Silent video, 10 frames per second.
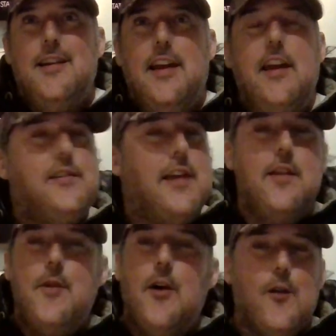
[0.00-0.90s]
he's
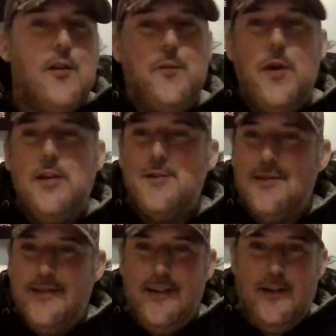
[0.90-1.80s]
sending me all these pictures
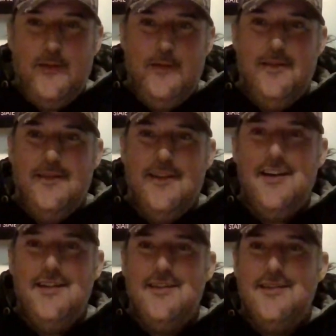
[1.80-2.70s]
and stuff,
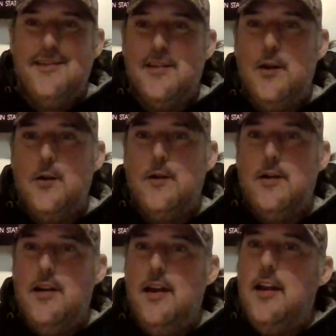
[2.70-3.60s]
right? So,
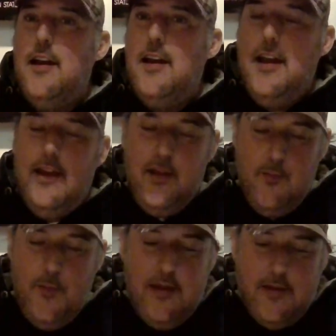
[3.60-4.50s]
and in the
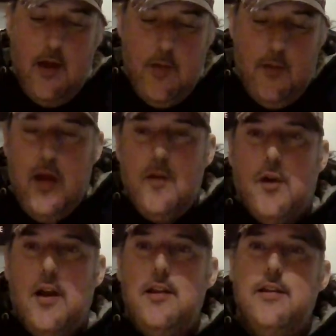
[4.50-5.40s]
meantime, I met
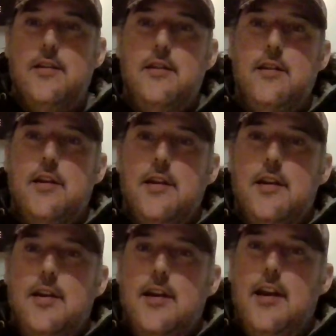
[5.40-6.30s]
Brendan,
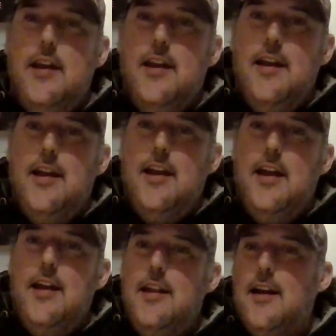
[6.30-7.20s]

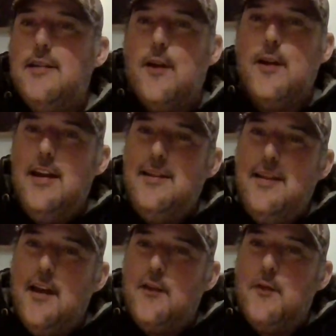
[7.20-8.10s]
and then I started getting
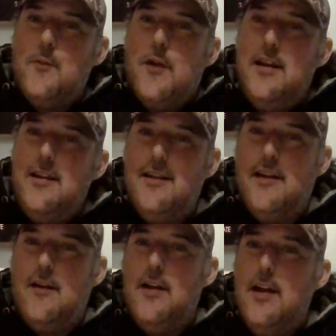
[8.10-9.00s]
texts from Brendan and
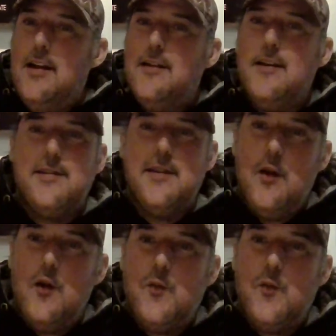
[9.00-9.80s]
going, listen, those